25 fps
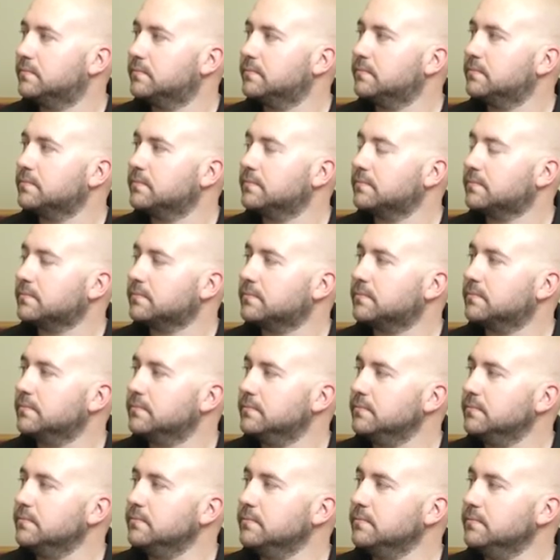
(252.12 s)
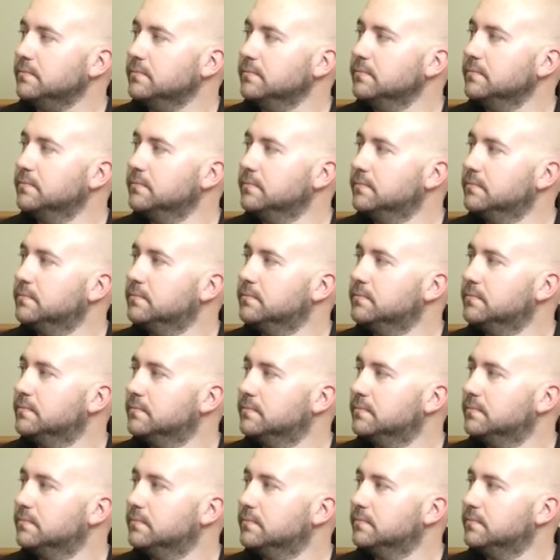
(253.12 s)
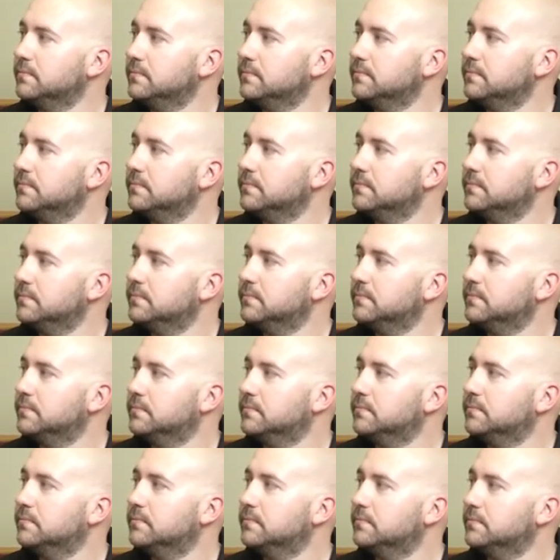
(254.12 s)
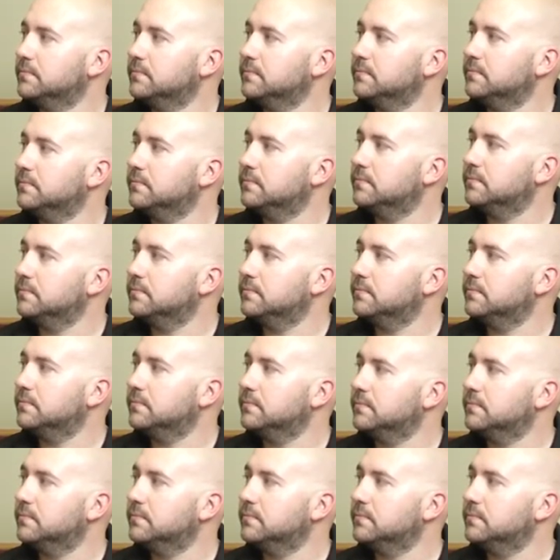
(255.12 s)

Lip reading: No words are spoken by the person on screen.